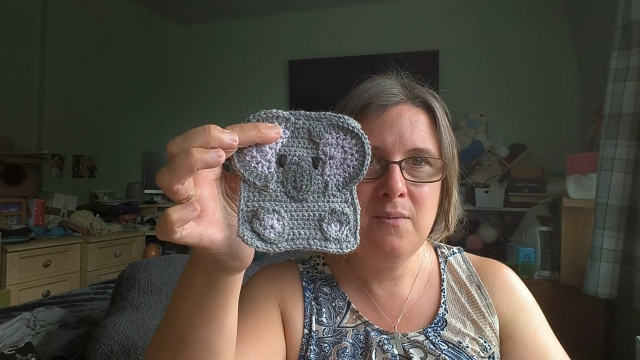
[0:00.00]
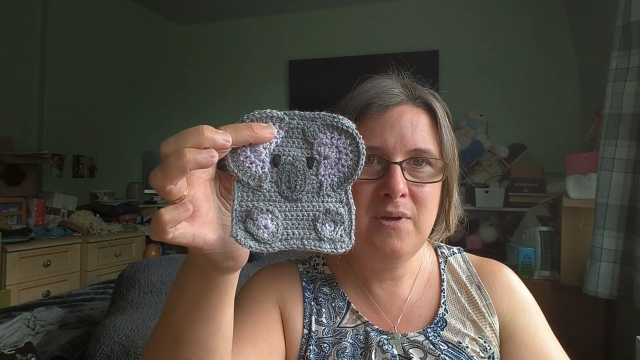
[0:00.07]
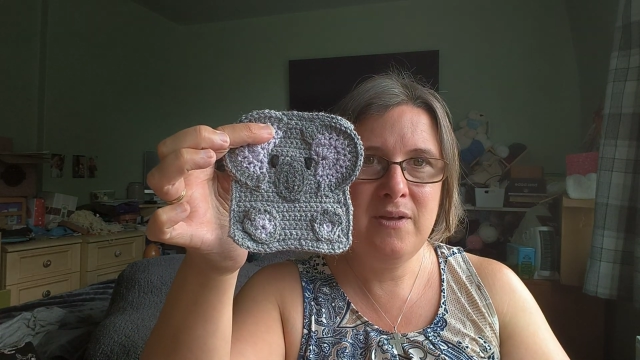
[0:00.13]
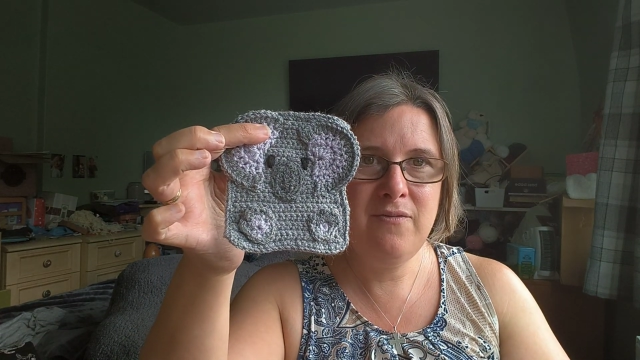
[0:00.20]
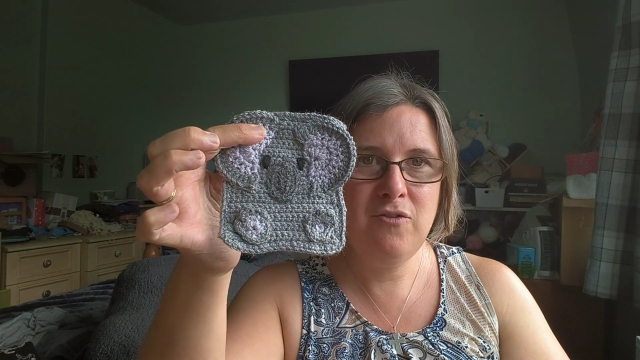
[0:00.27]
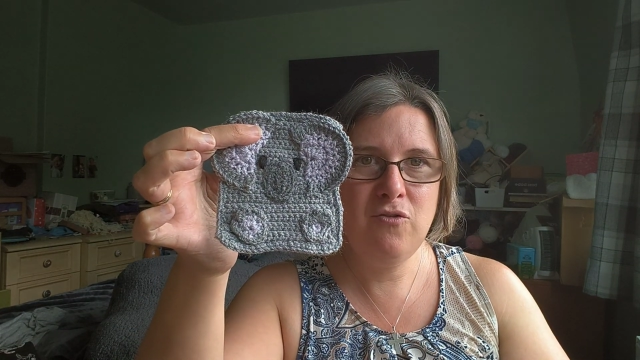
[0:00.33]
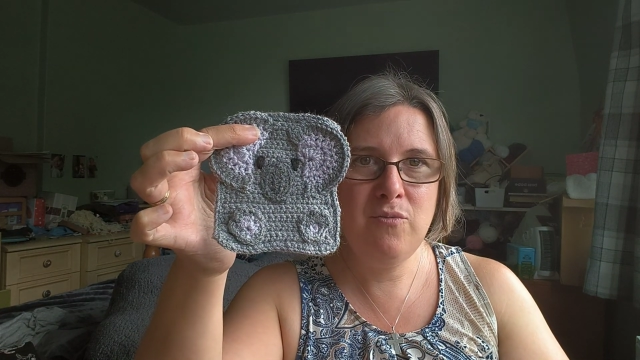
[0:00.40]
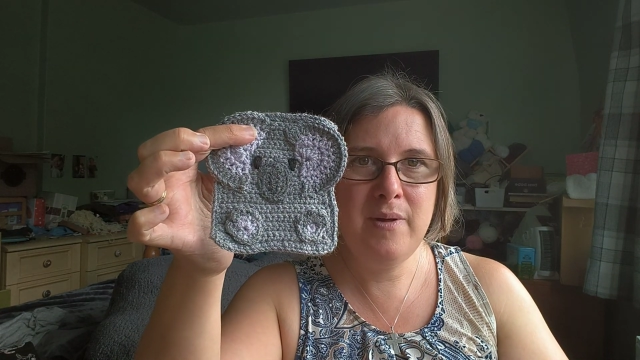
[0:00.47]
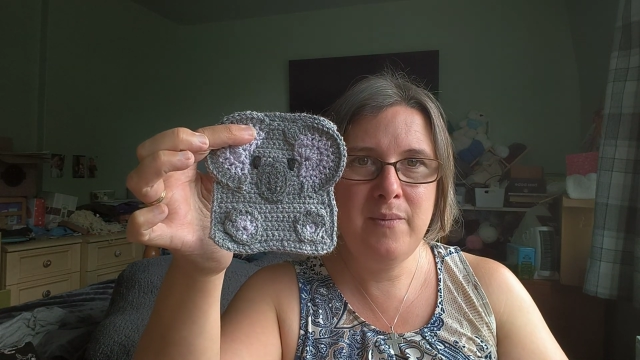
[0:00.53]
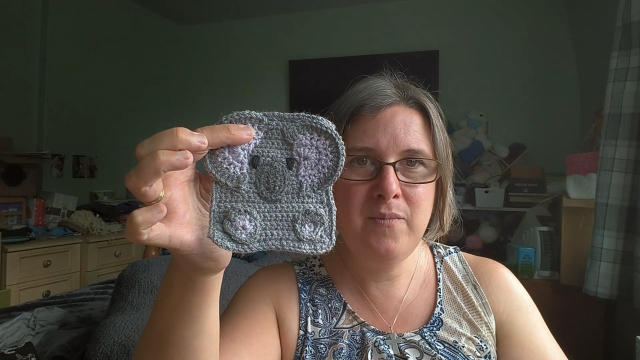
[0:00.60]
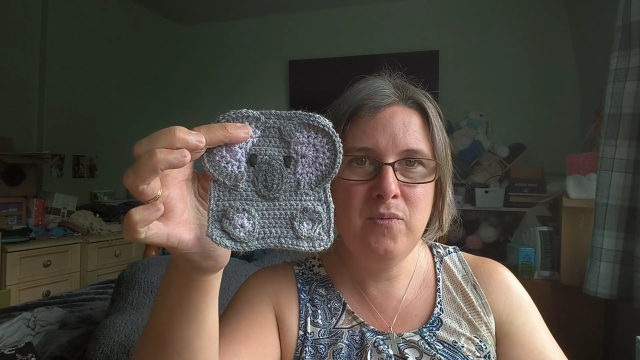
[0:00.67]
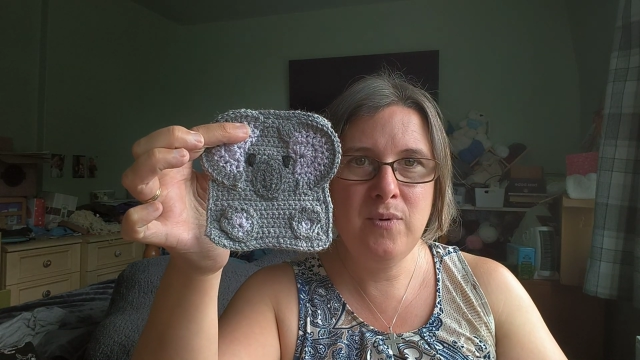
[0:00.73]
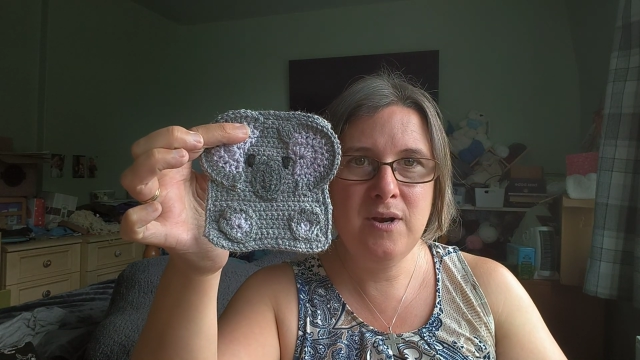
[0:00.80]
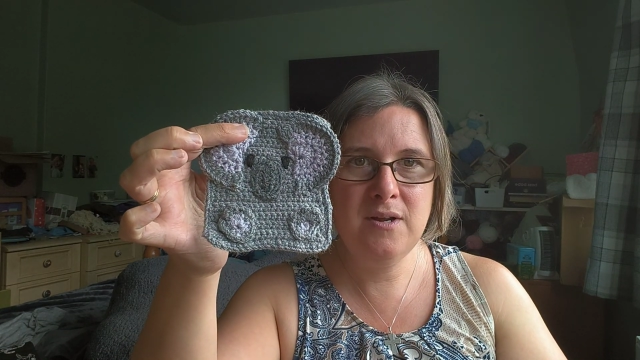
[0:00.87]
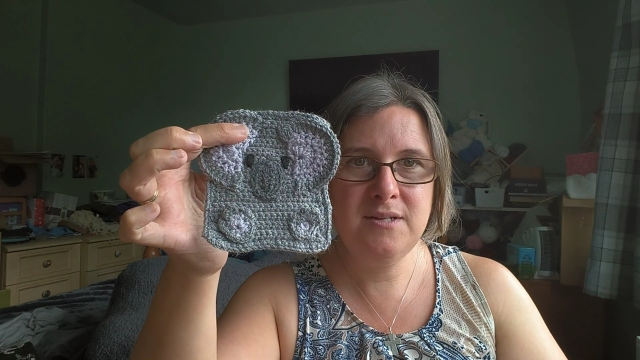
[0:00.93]
if you
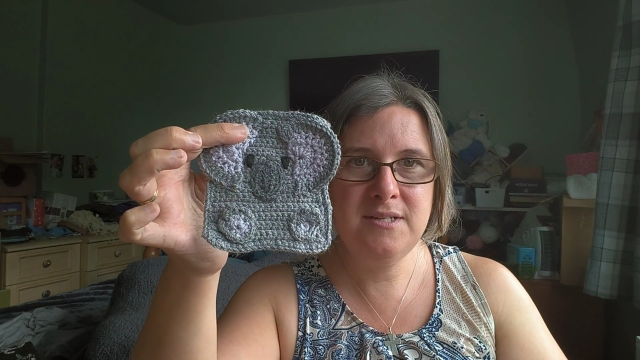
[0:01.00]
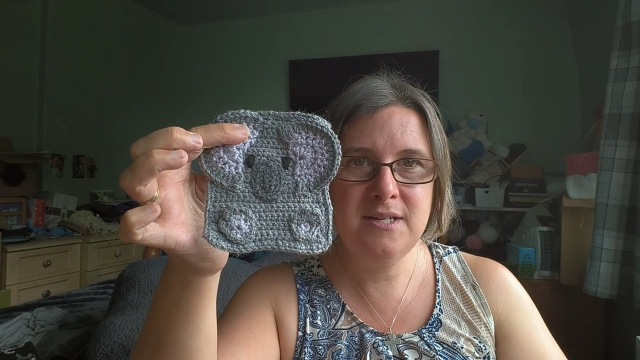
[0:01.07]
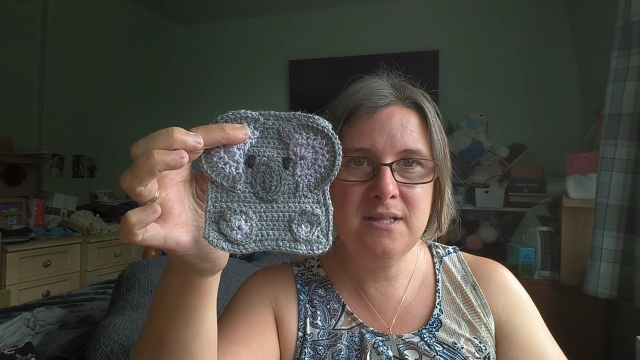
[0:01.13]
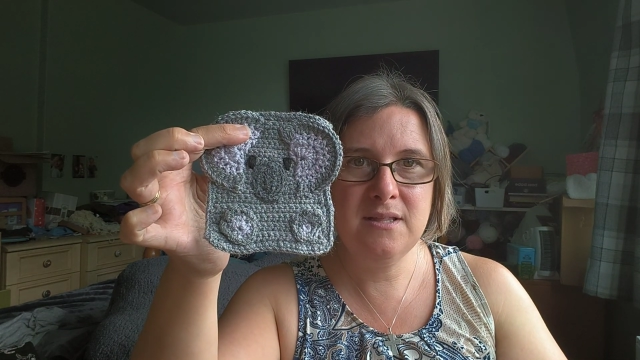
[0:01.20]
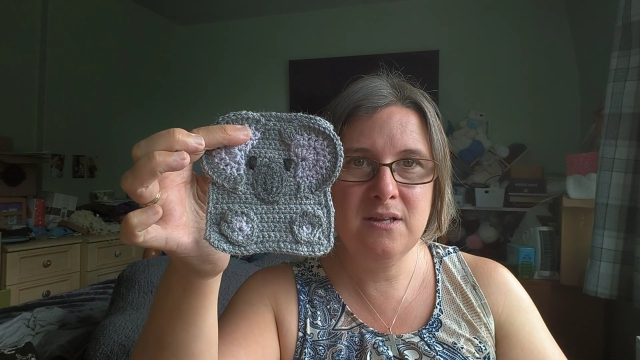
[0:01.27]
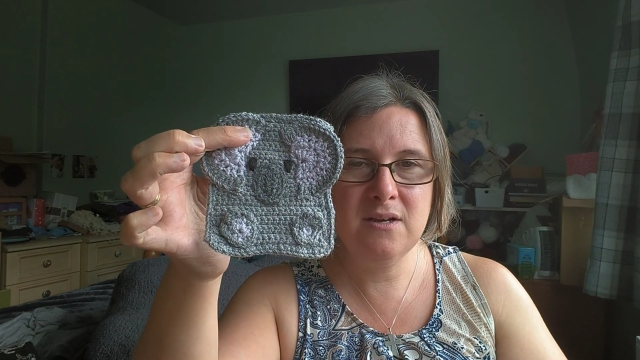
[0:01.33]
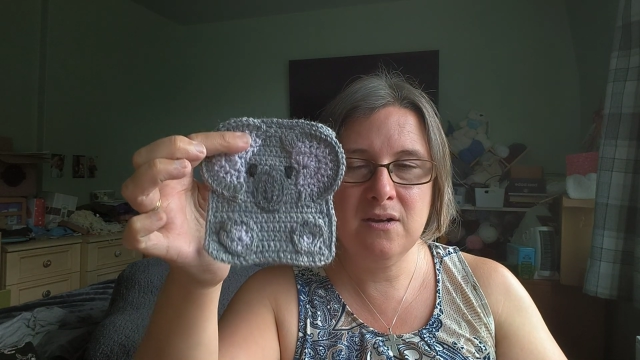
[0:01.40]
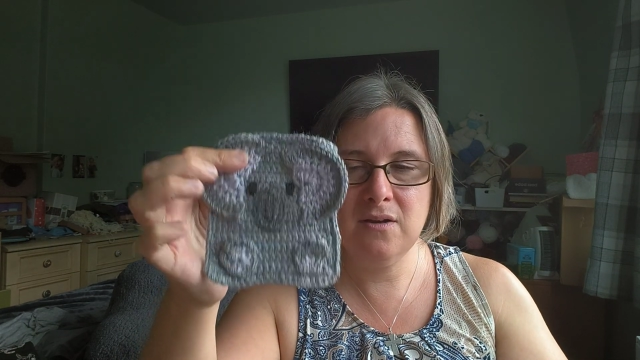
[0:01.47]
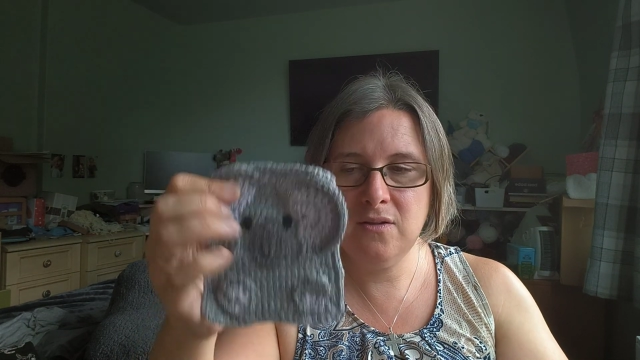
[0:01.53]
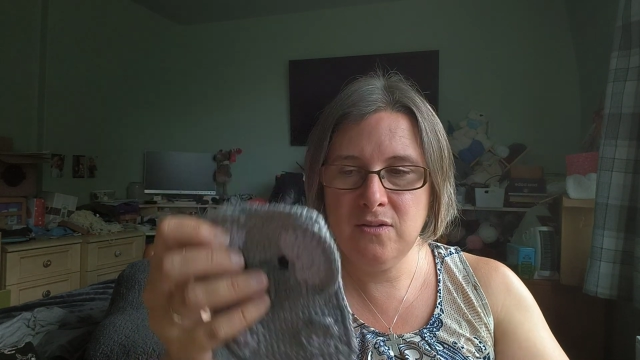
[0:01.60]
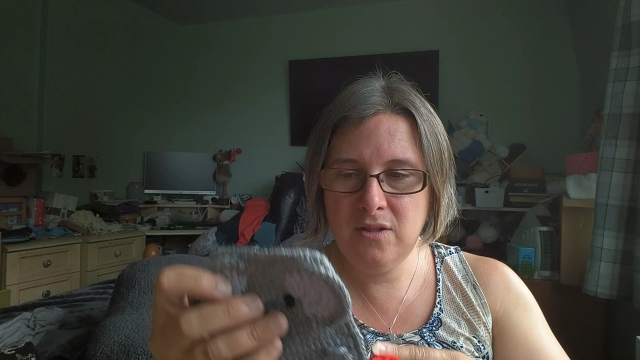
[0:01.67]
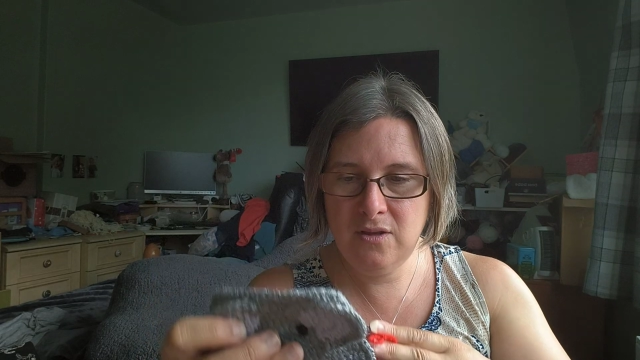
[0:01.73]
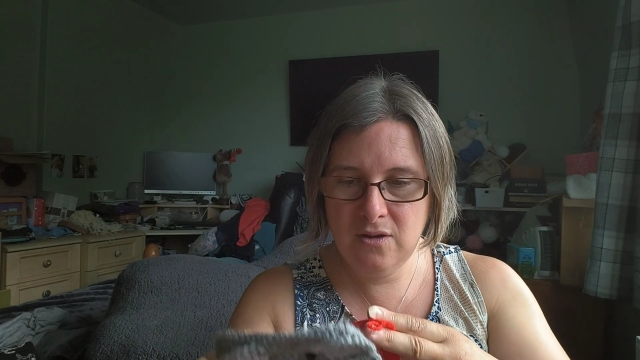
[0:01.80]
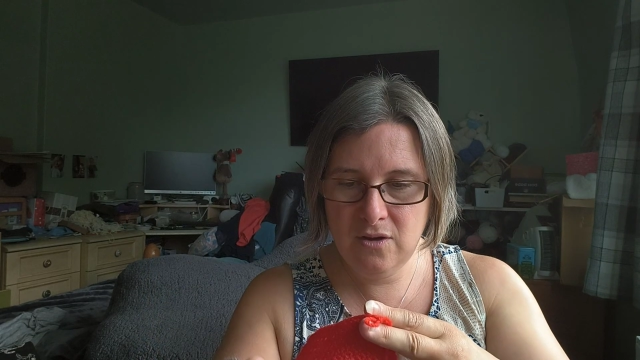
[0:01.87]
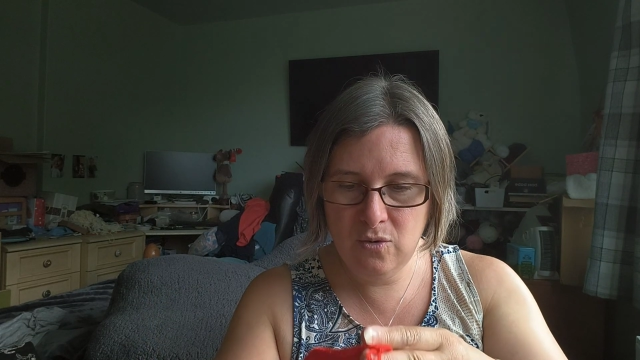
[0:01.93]
remember when I did
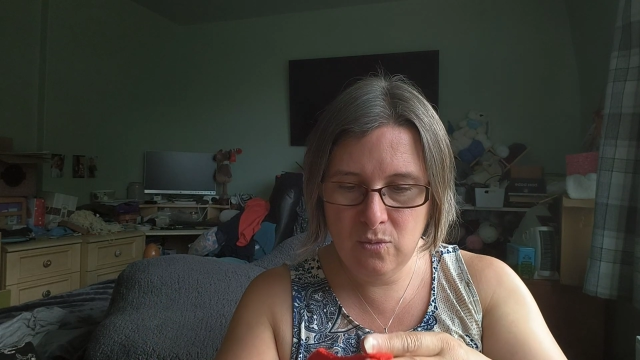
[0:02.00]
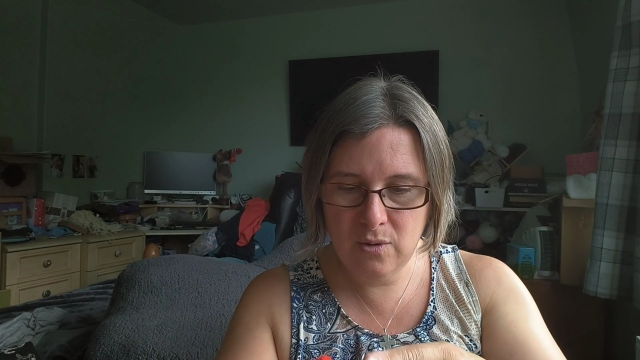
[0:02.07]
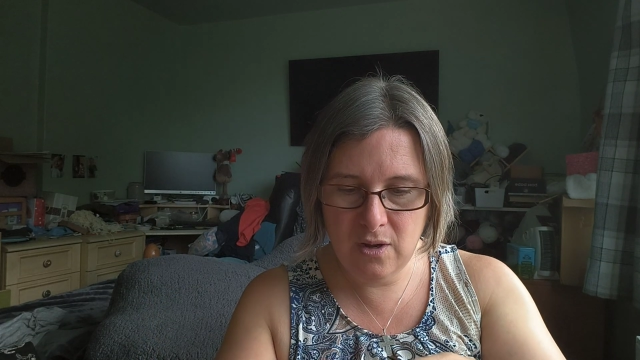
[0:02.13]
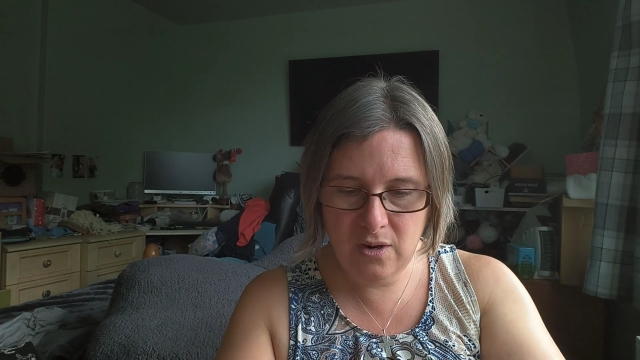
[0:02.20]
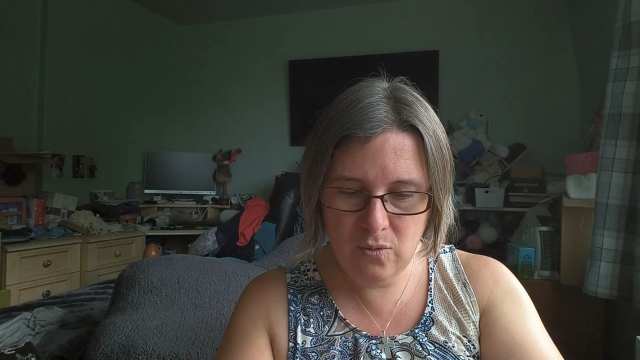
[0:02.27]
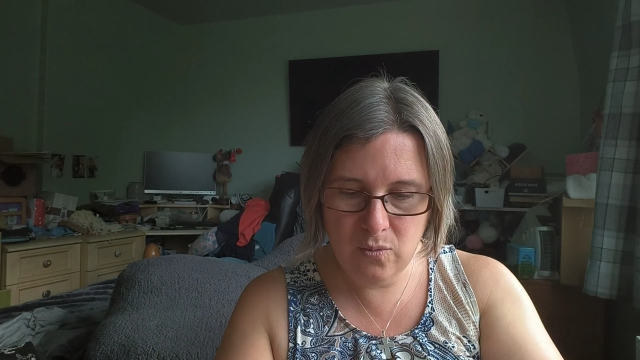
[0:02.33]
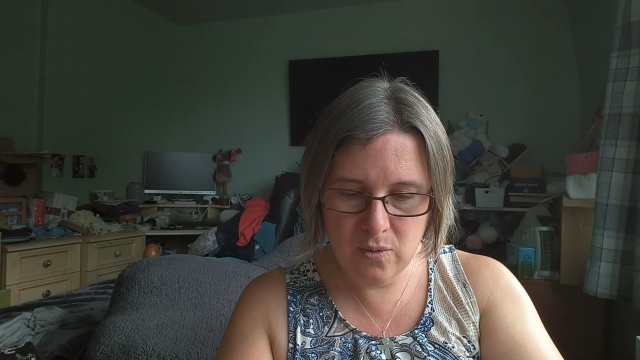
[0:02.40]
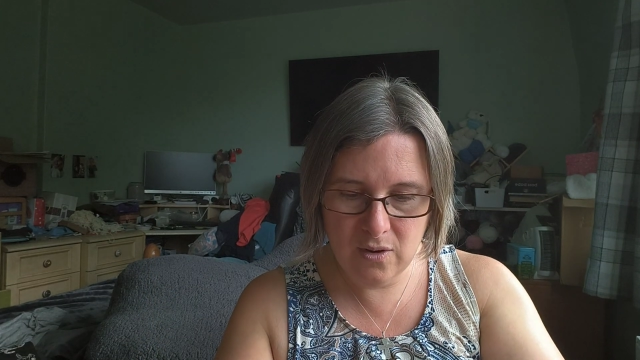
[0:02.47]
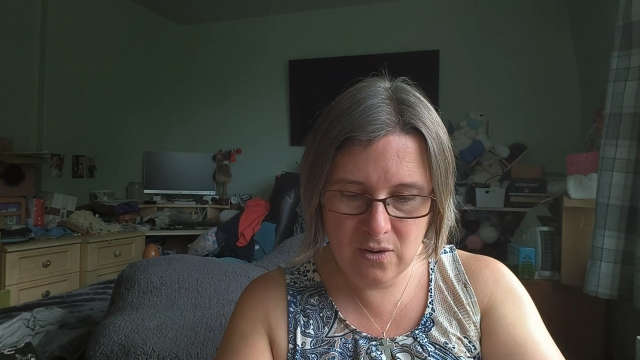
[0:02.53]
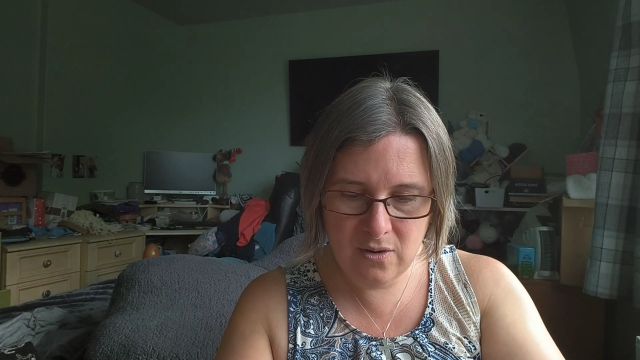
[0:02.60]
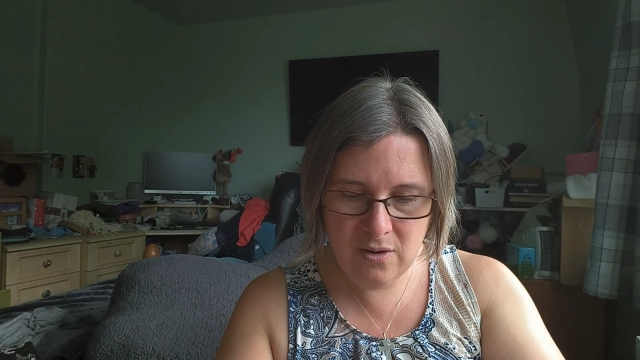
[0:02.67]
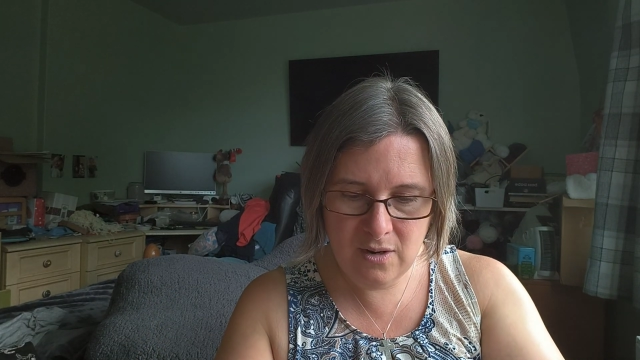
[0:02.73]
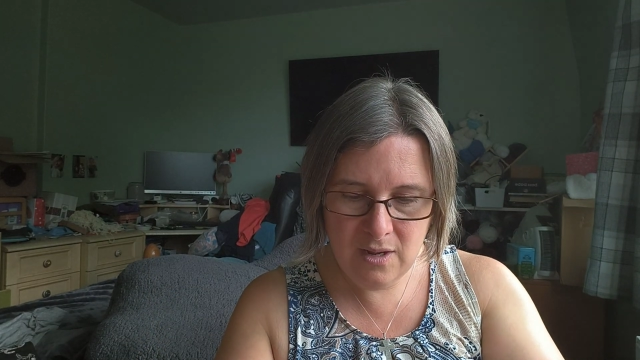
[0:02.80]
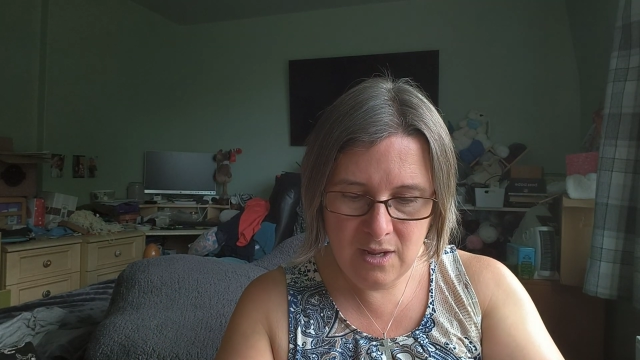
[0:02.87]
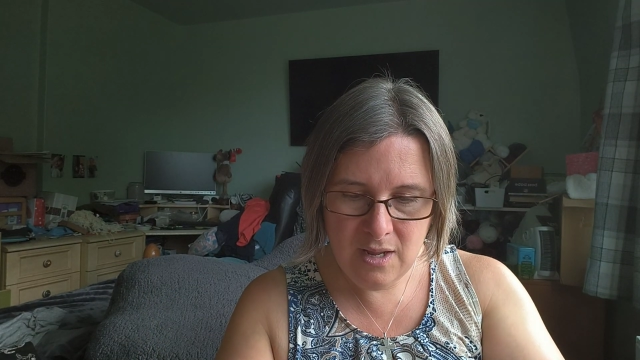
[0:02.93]
the koala one,